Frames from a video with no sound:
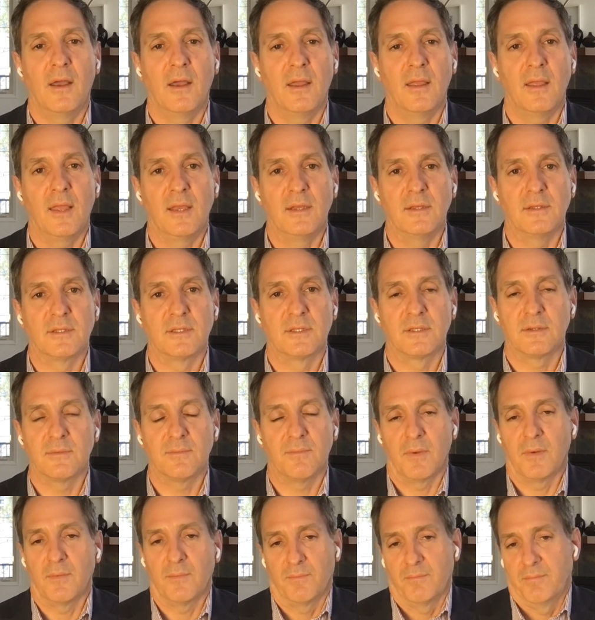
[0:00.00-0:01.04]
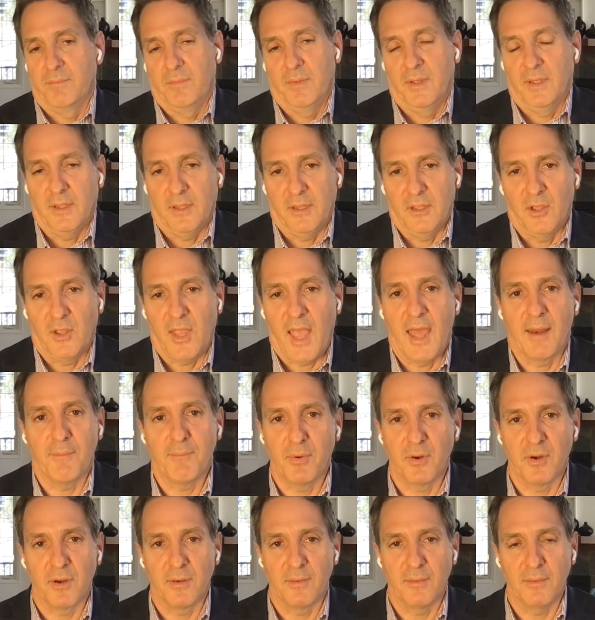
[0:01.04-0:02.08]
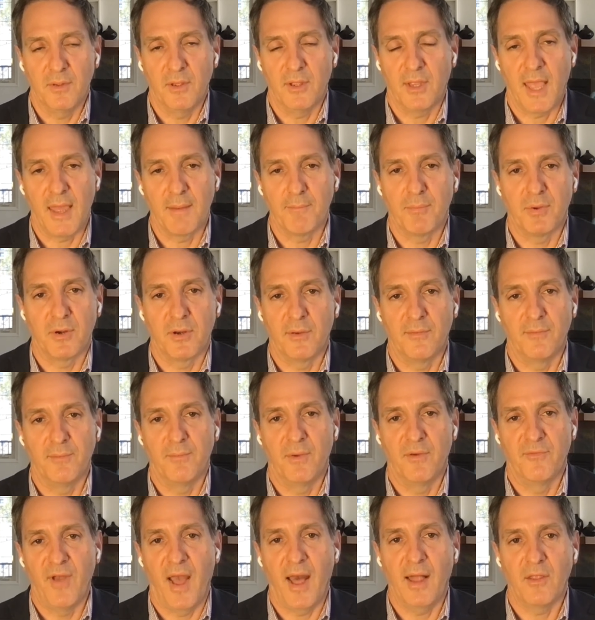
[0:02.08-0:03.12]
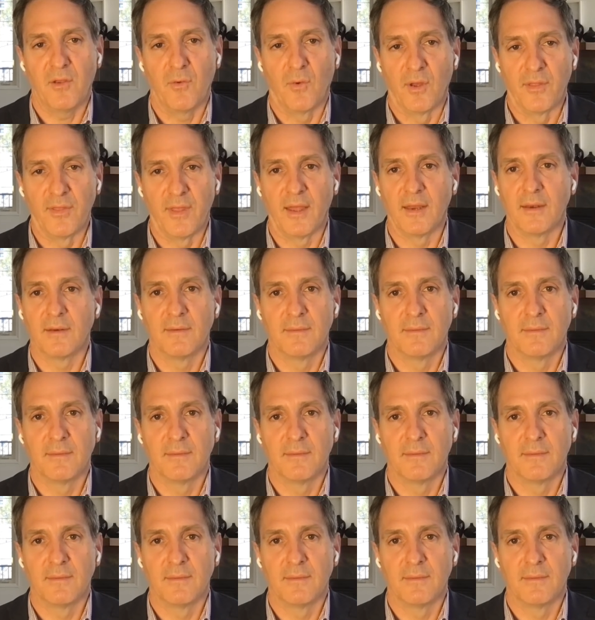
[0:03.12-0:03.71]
is you can't put a value on that.